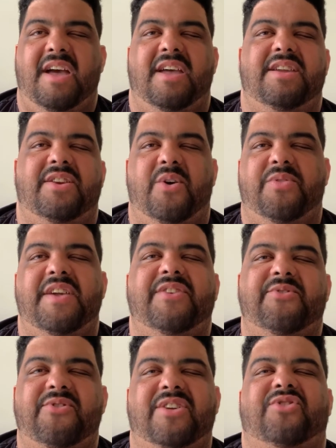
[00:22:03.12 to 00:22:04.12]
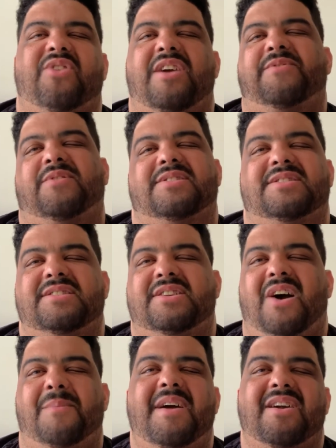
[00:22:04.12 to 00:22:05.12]
things that are like trifles.
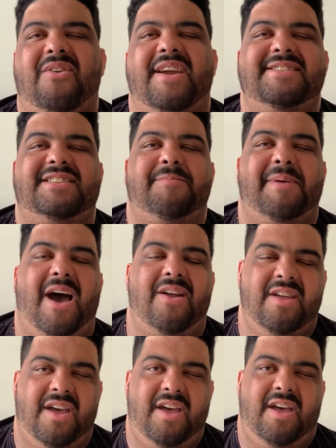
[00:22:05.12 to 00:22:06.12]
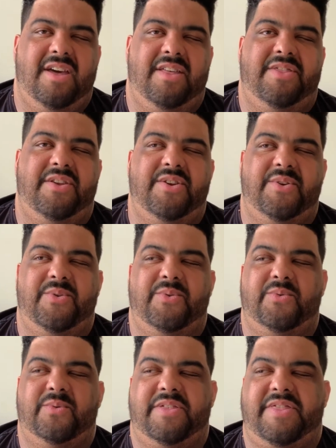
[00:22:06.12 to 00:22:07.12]
I'm not crazy about the
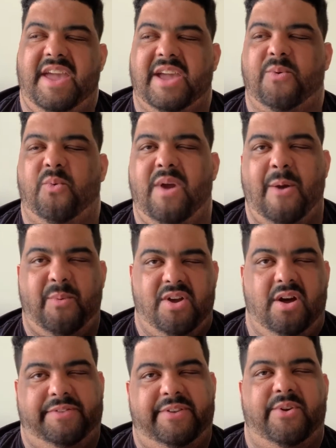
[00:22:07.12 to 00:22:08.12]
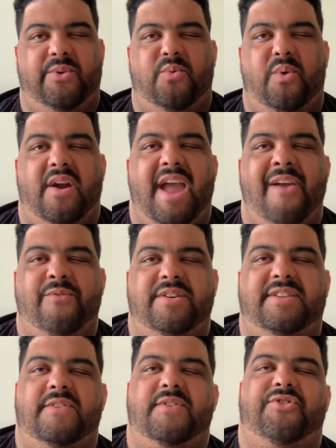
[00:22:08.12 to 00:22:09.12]
new thing we all do where every
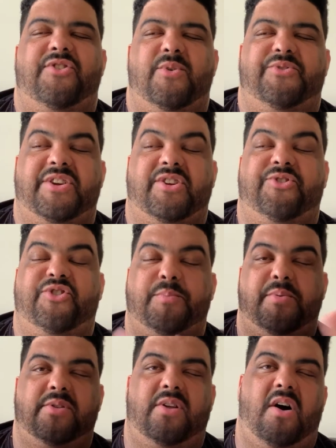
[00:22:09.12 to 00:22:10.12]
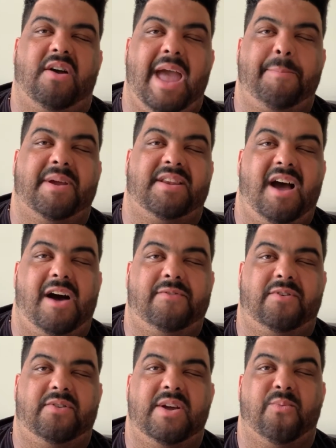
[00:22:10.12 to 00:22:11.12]
TV show is like a super long epic
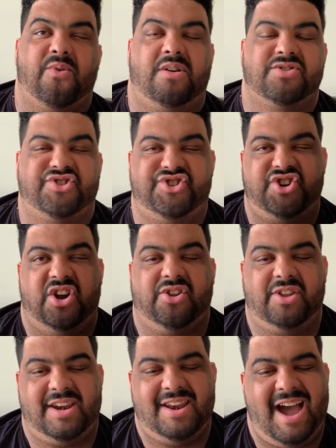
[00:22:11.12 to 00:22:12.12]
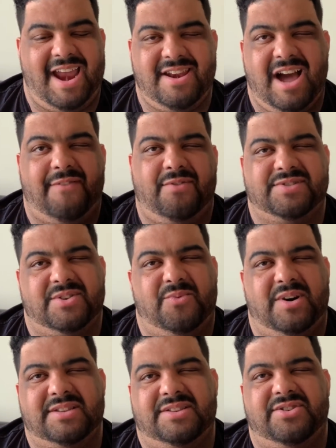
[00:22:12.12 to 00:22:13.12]
novel and we're all just juggling 9 novels at
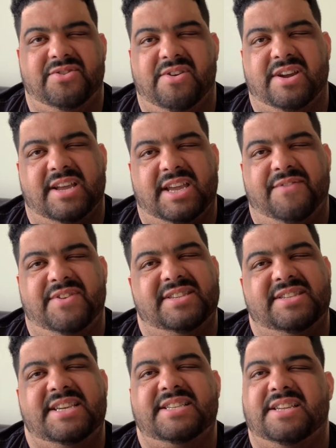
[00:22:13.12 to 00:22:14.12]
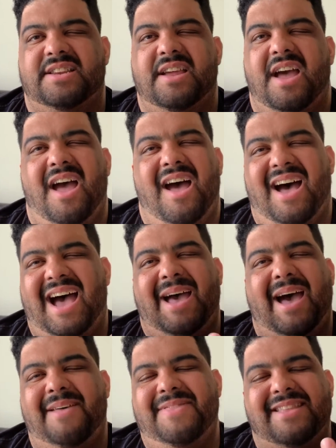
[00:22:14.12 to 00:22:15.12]
once during a given season.
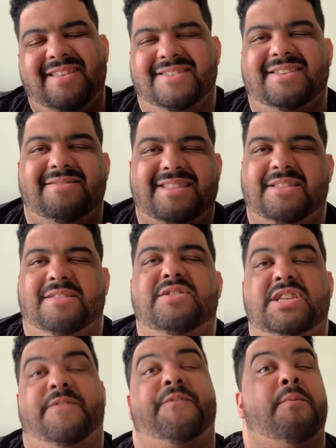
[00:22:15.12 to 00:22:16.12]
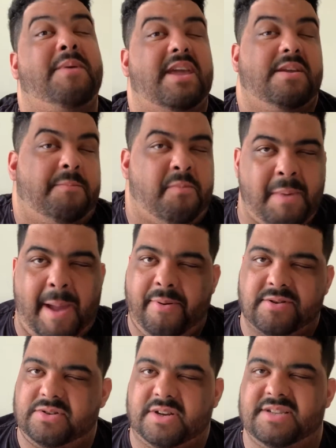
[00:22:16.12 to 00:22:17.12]
That doesn't, for me, my
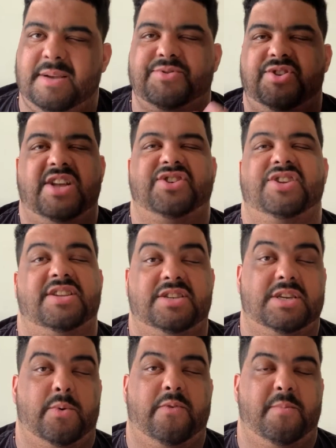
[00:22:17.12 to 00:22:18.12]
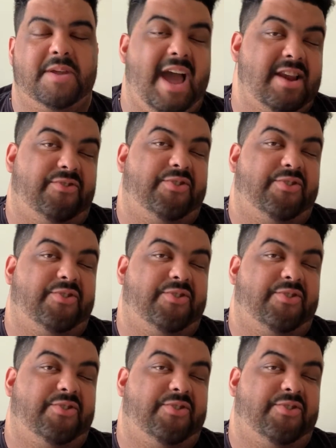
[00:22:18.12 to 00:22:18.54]
personal consumption, that just doesn't do it for me. I'm